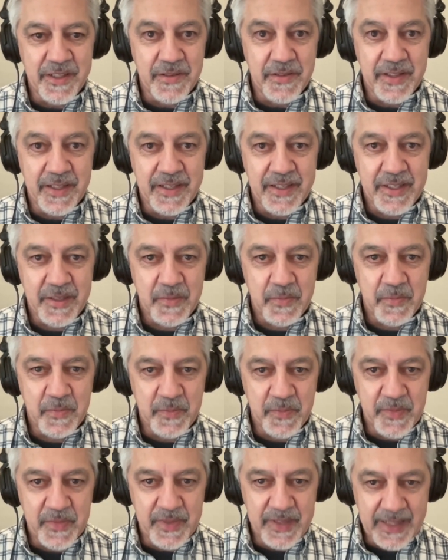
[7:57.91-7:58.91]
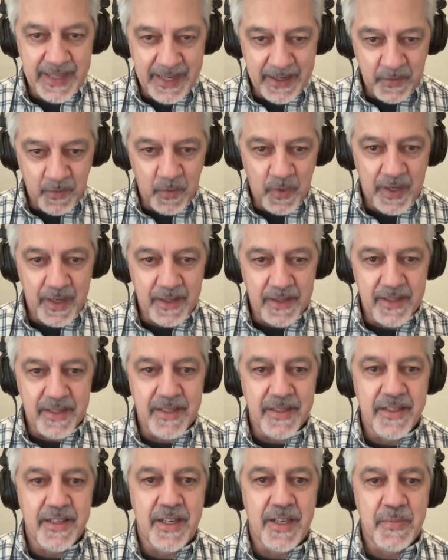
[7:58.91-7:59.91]
that's that widely
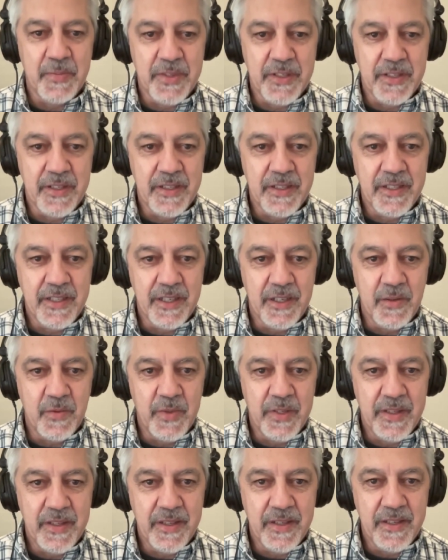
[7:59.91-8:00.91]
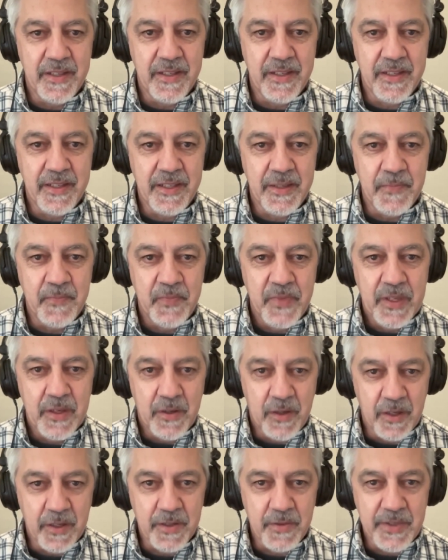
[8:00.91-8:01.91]
adopted. Within the
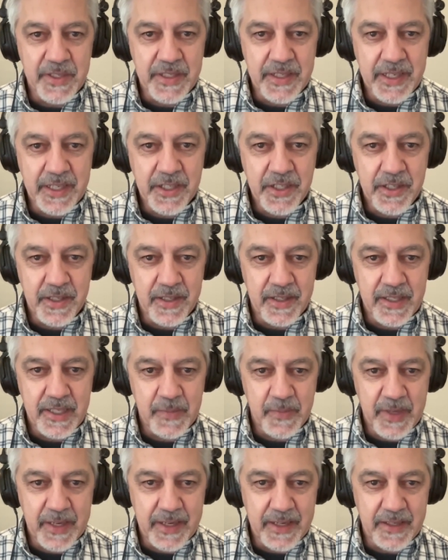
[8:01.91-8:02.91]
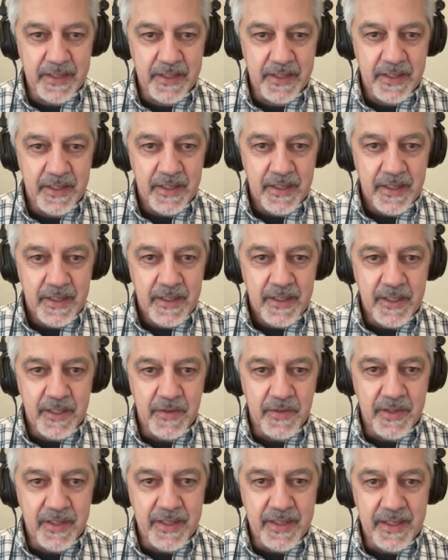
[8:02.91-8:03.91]
authorization space, the